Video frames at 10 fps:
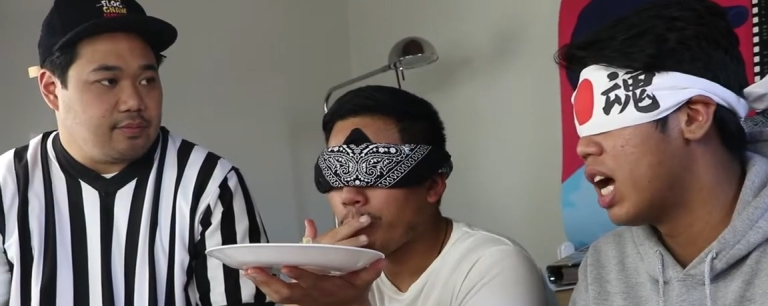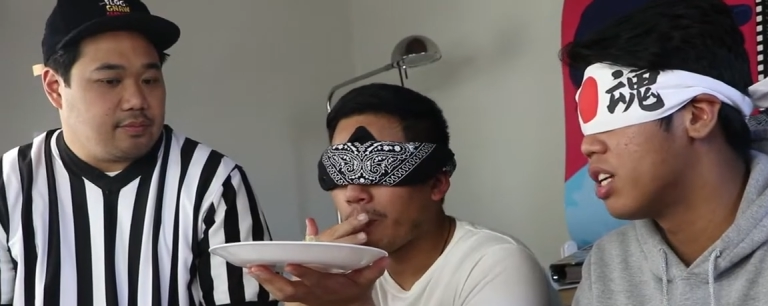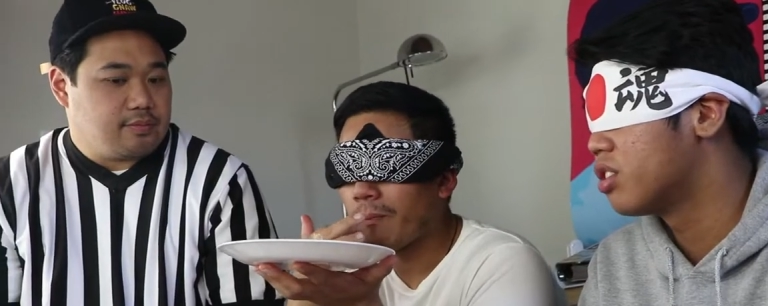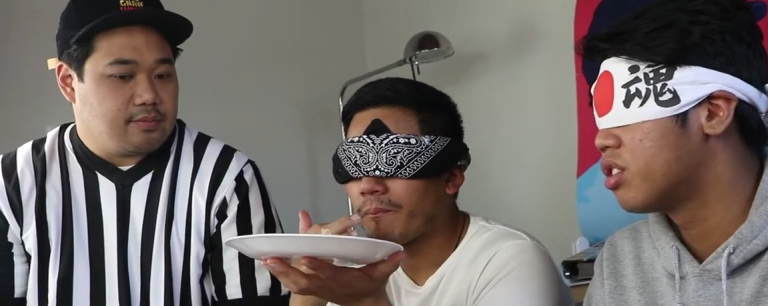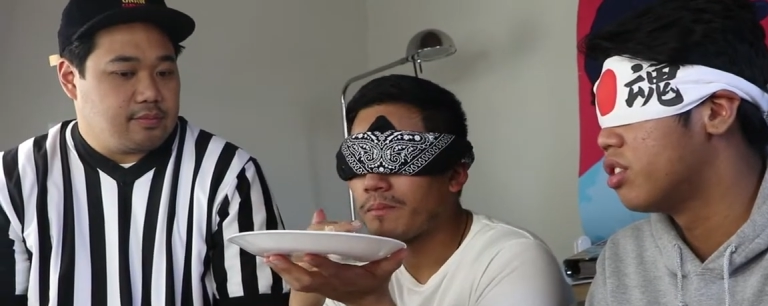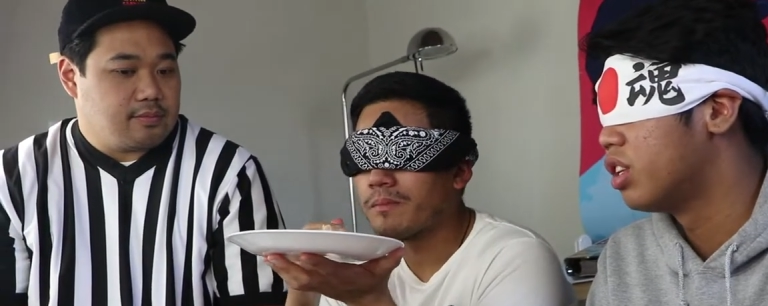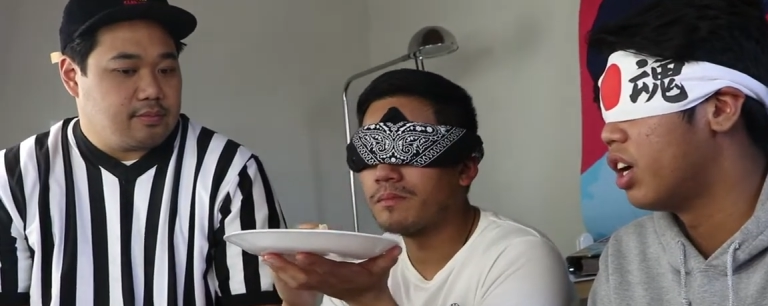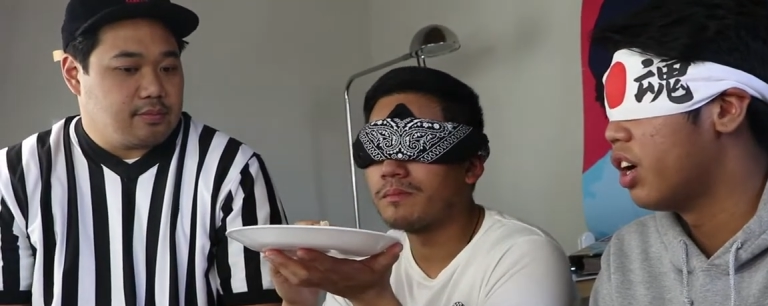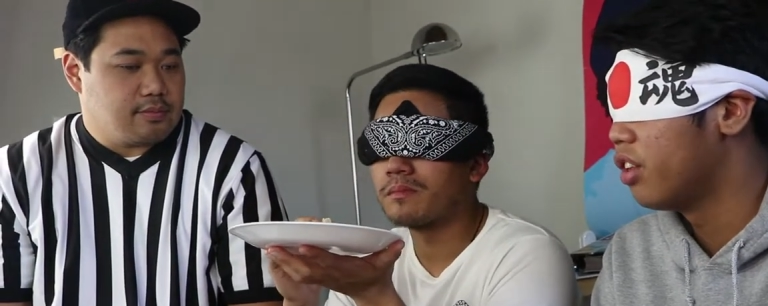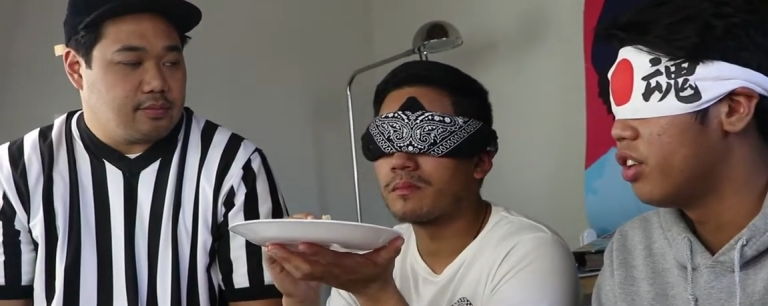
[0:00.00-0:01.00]
Speaker 1: as
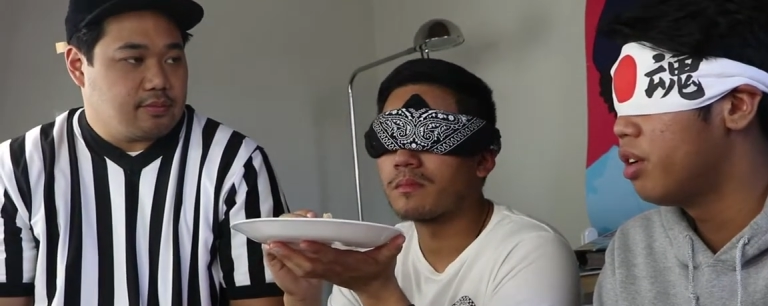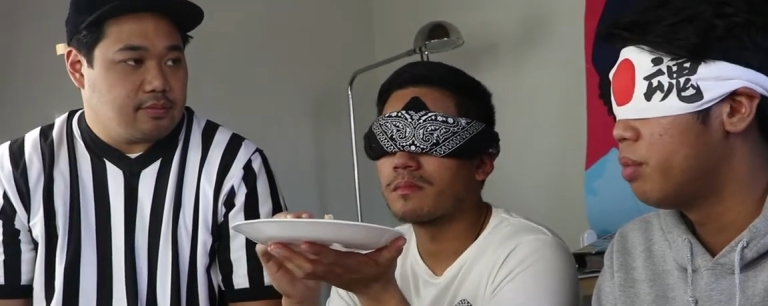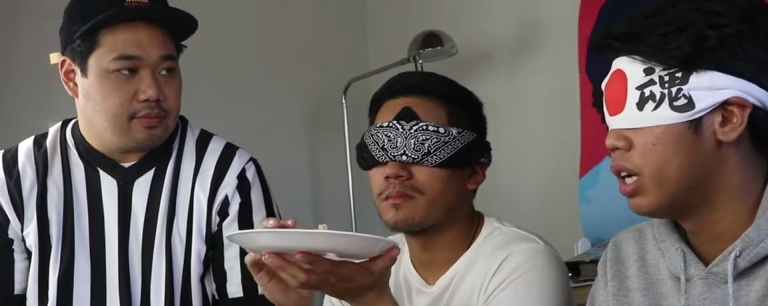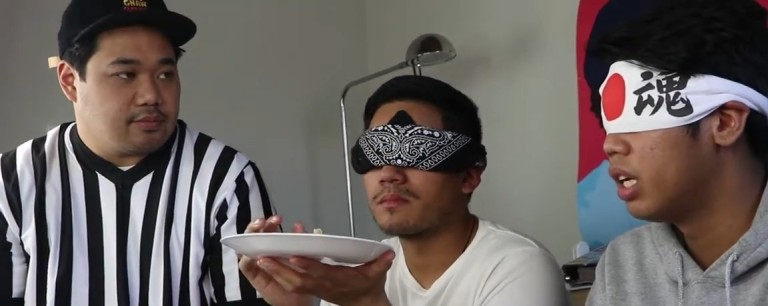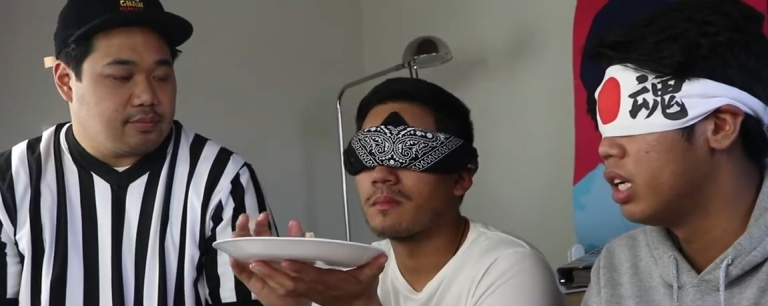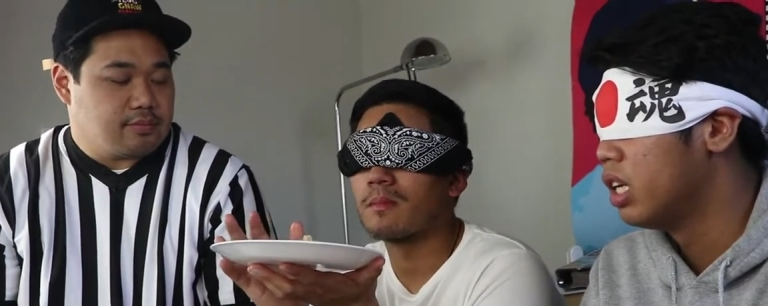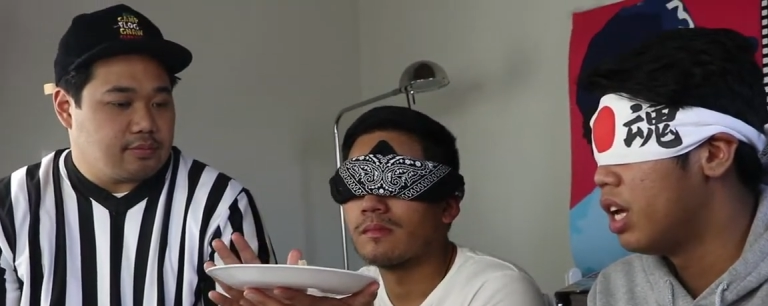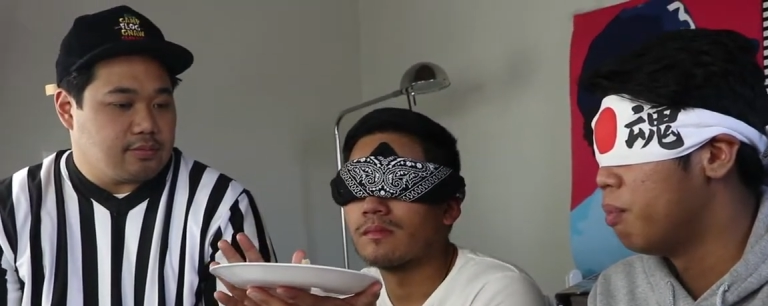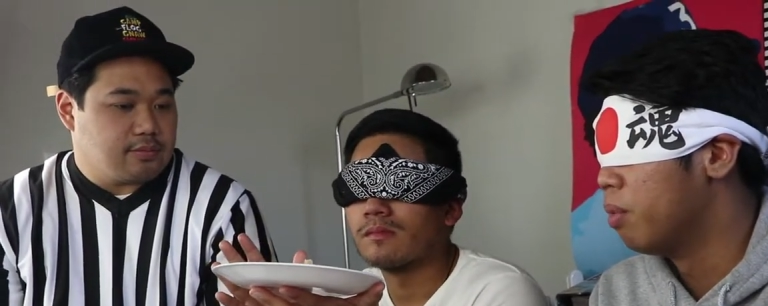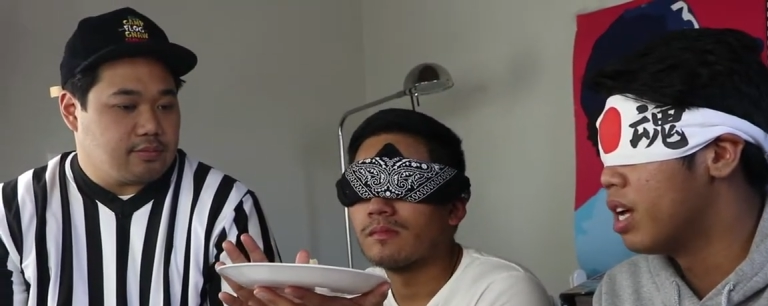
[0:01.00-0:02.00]
the other, but
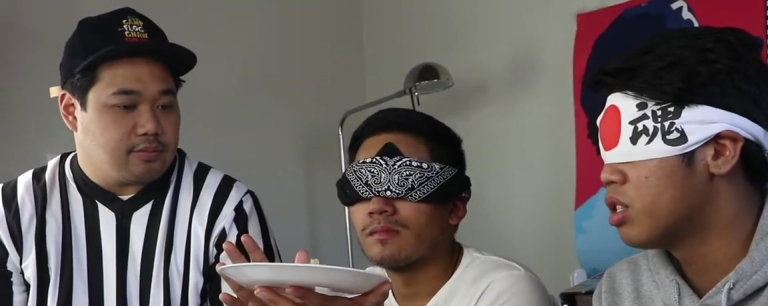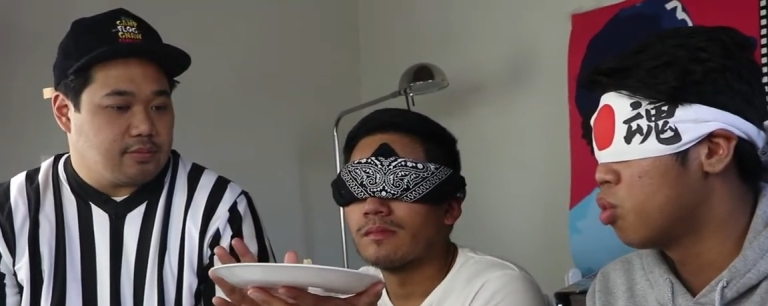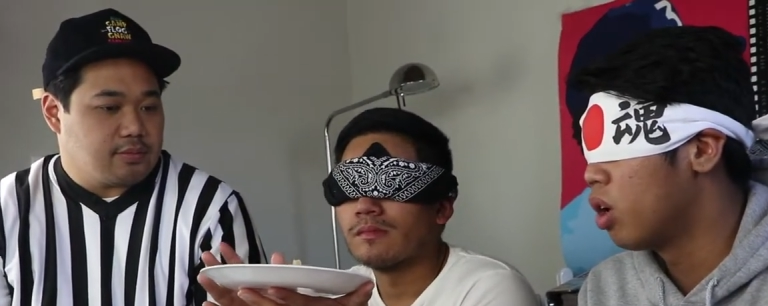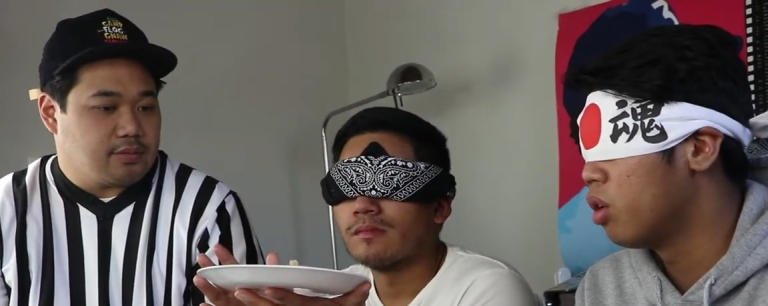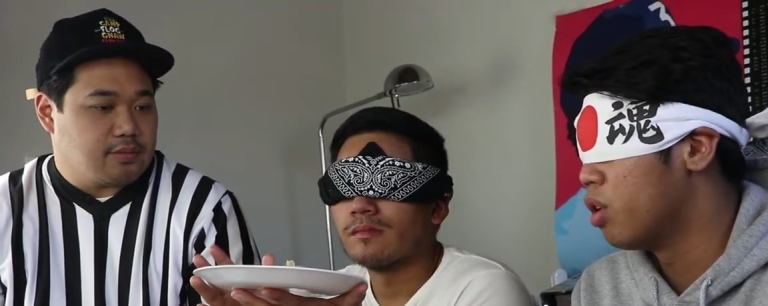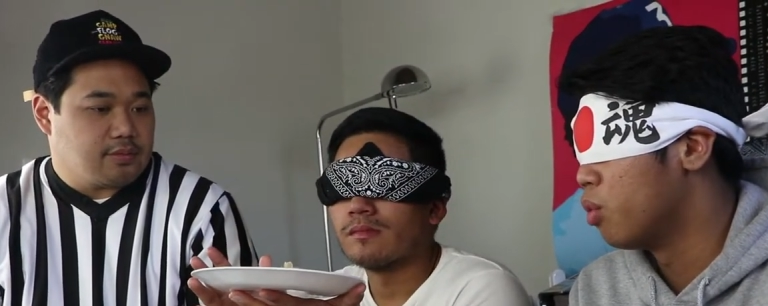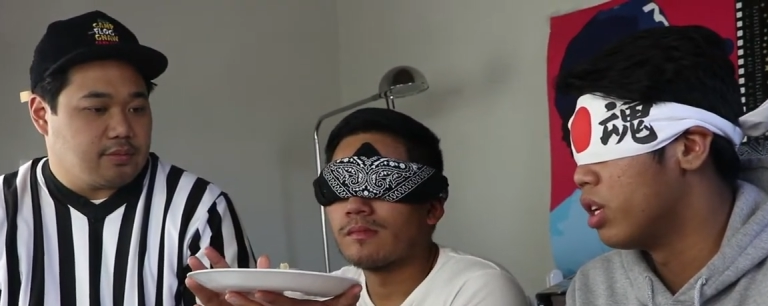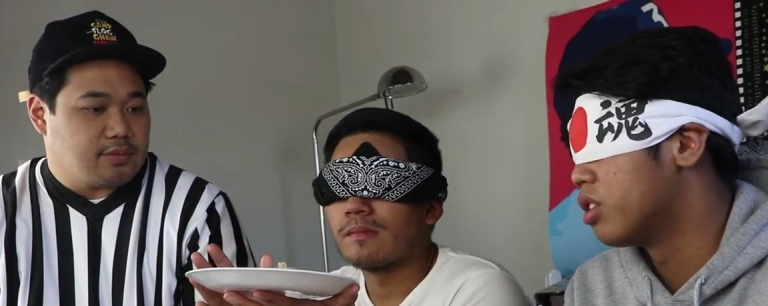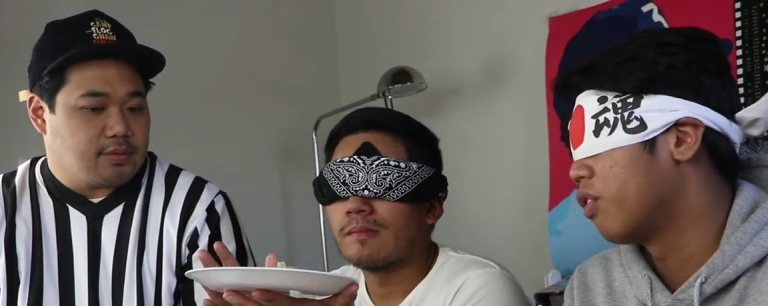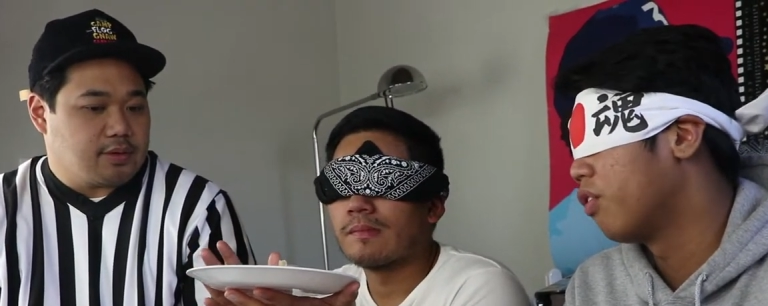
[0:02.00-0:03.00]
it blends well with its